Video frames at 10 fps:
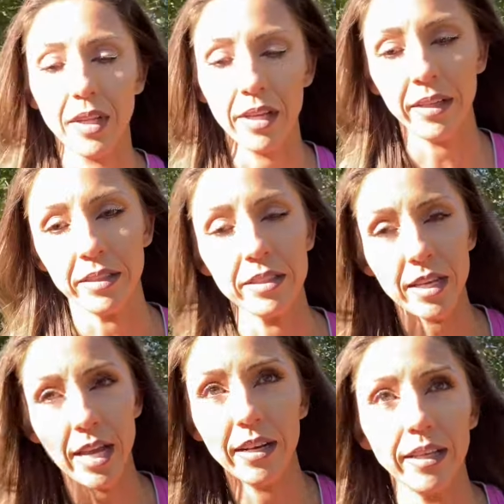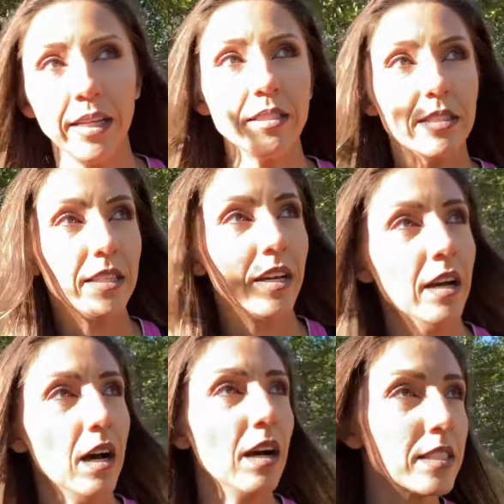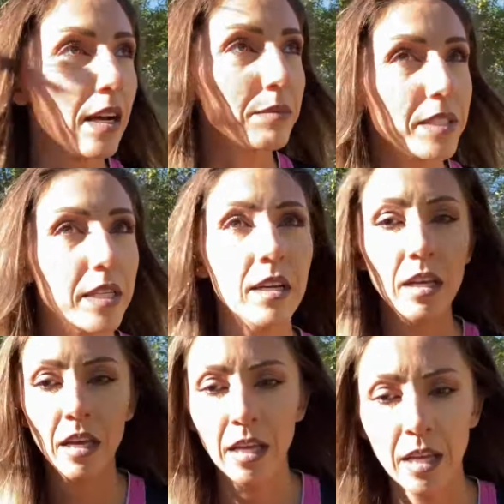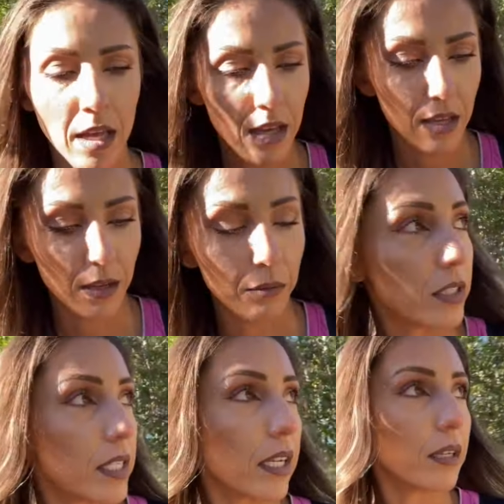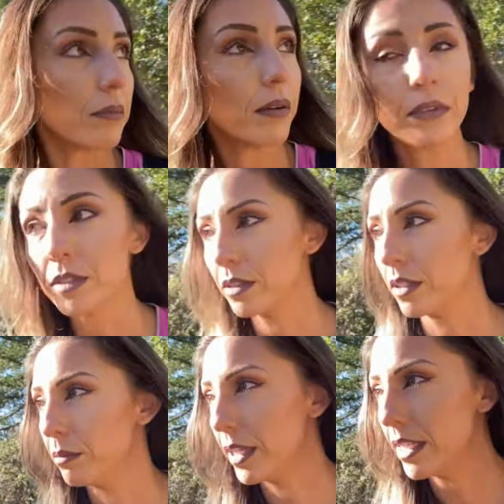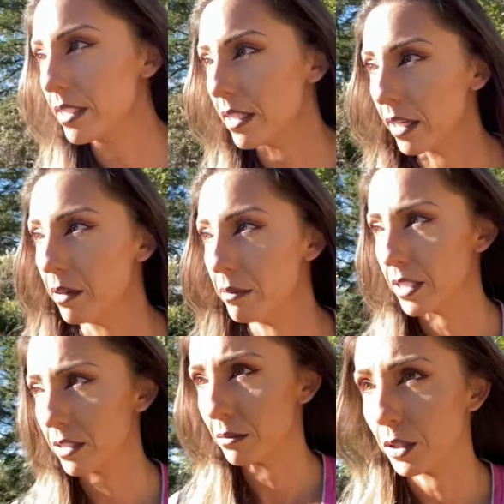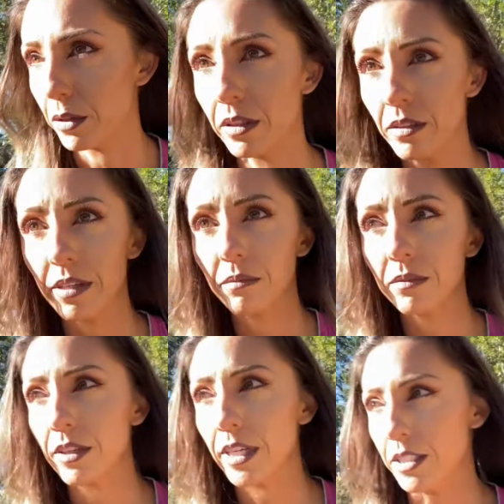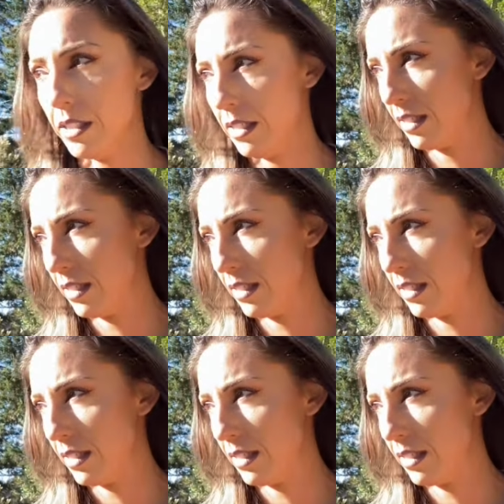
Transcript: I decided against the autopsy. One second, I'm coming to a little place and I gotta make sure I'm going the right direction.